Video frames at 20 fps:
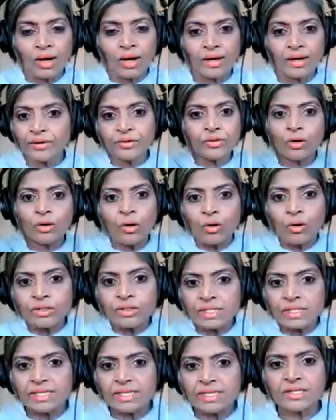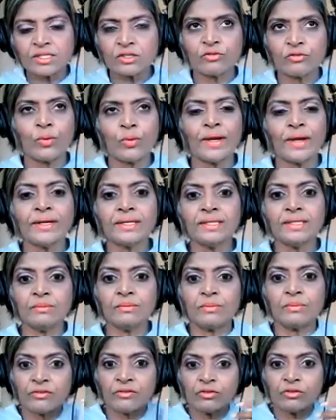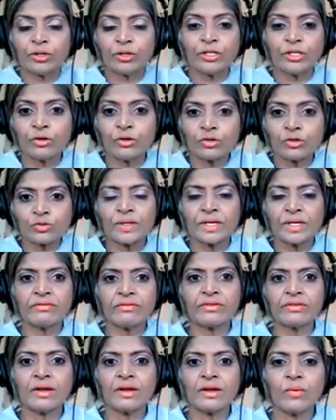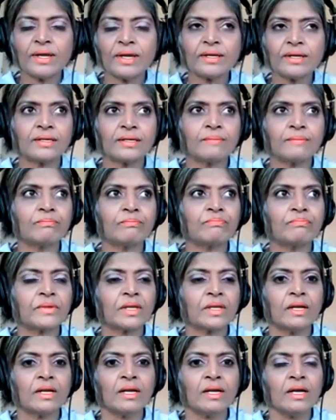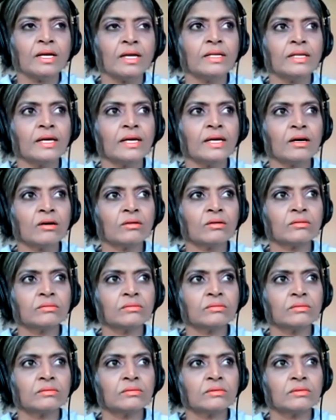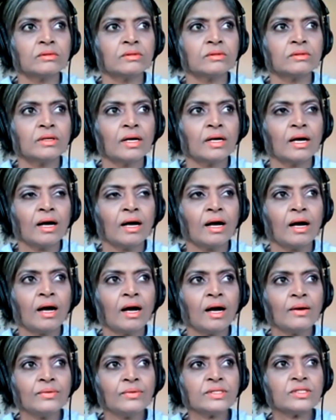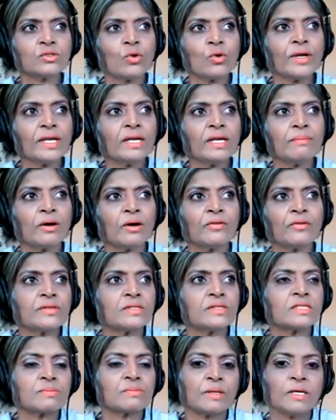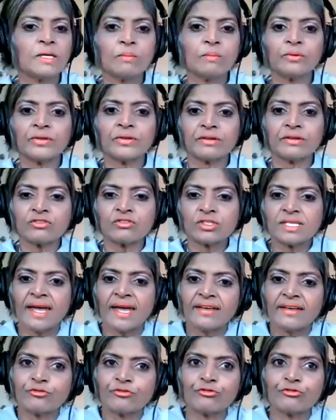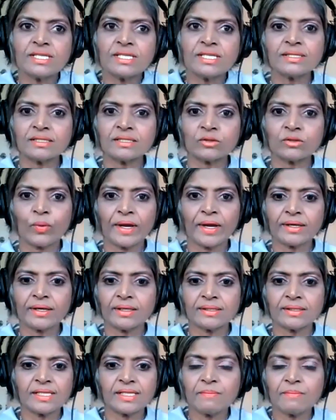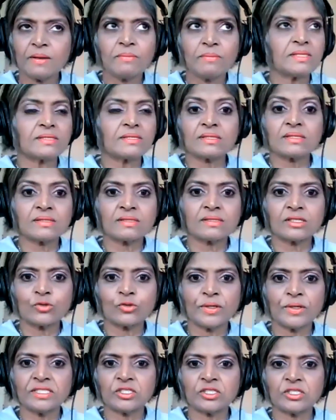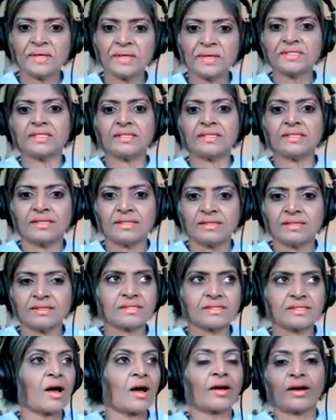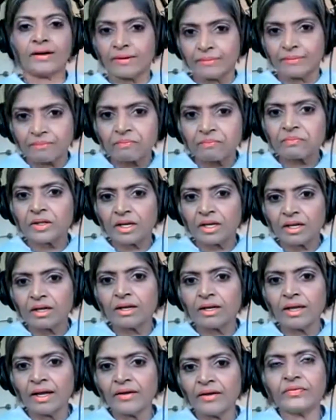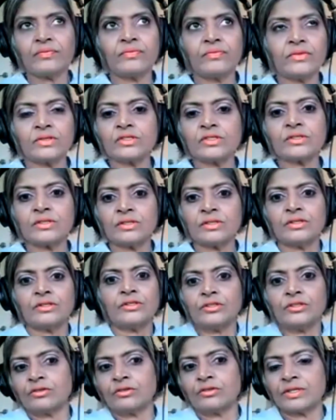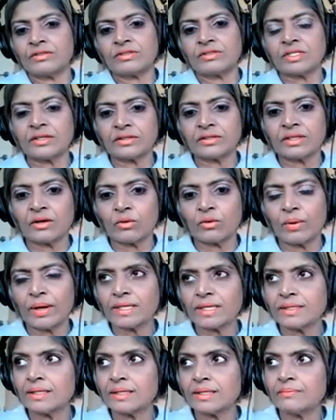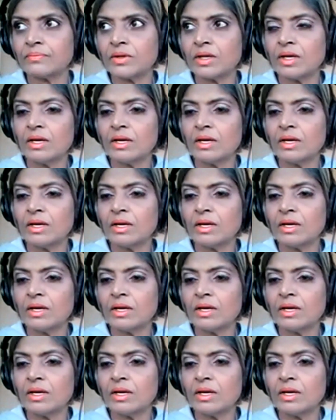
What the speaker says: I don't know all the states of awakening. Everybody knows whenever they're awakening. Now, I was talking about these people that have just had recent awakenings, like maybe since the 2020 saga, and, they started their awakening.